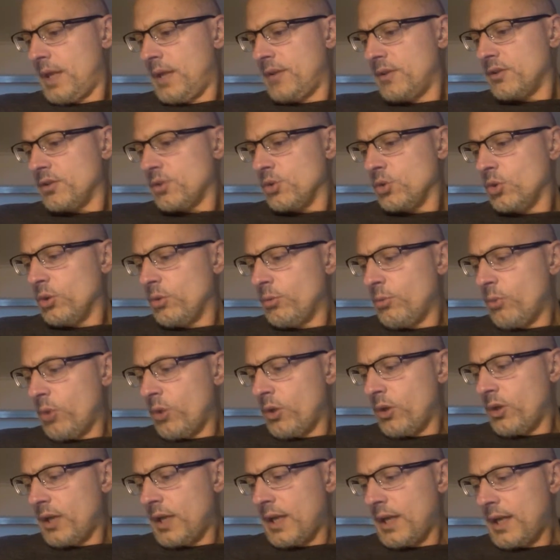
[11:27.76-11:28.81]
the school
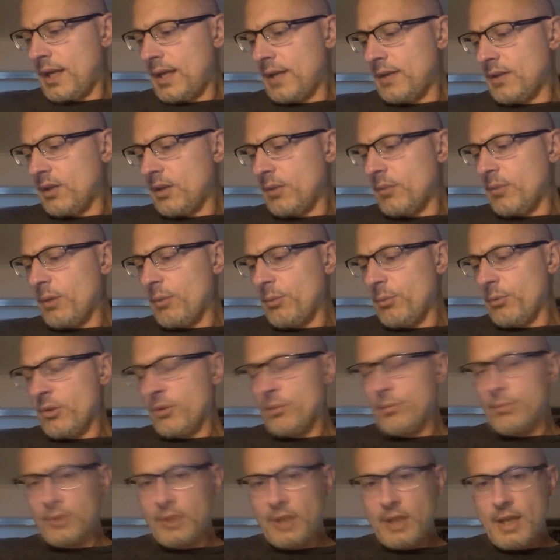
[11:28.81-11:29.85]
board had come up with a
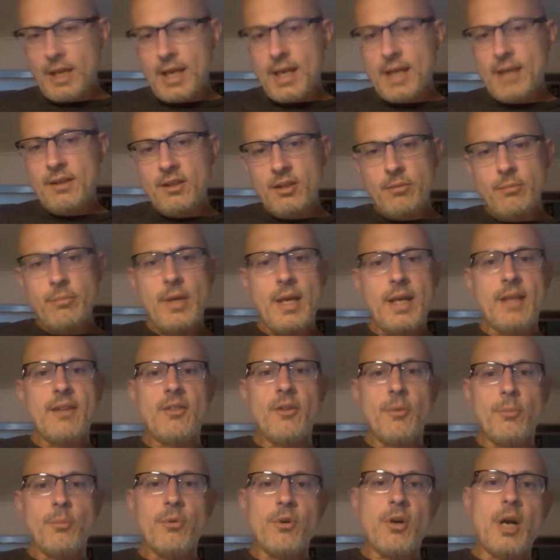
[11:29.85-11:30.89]
plan to make
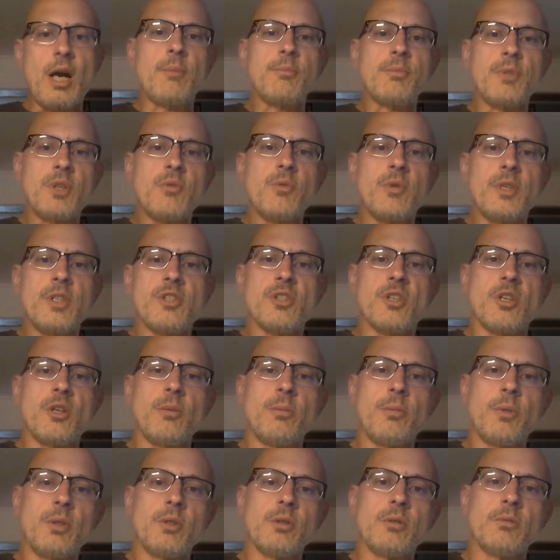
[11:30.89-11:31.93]
the prompt and
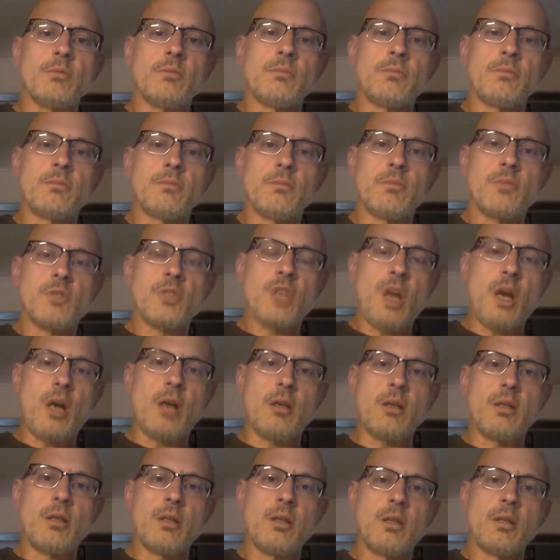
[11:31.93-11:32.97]
reasonable
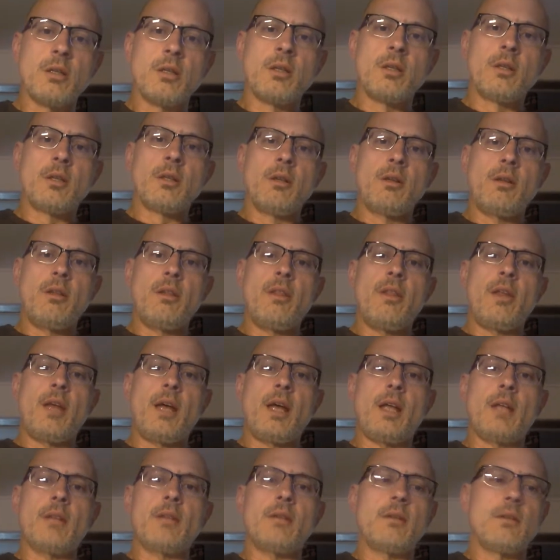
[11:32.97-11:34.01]
start
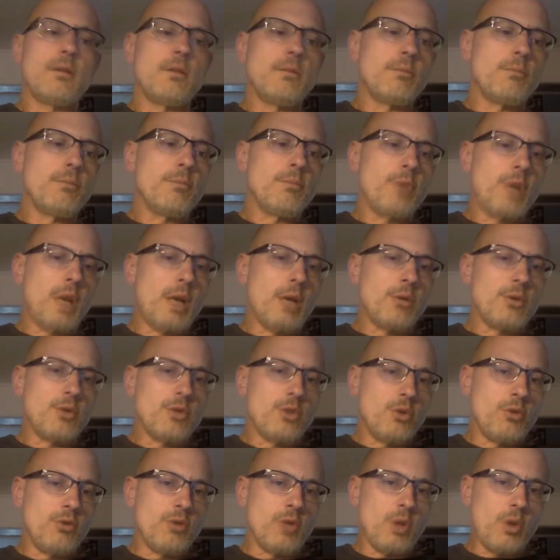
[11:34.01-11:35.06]
that Brown
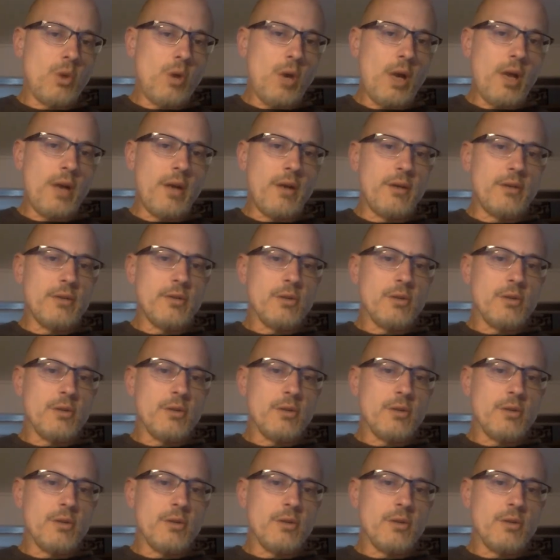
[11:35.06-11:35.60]
2 required.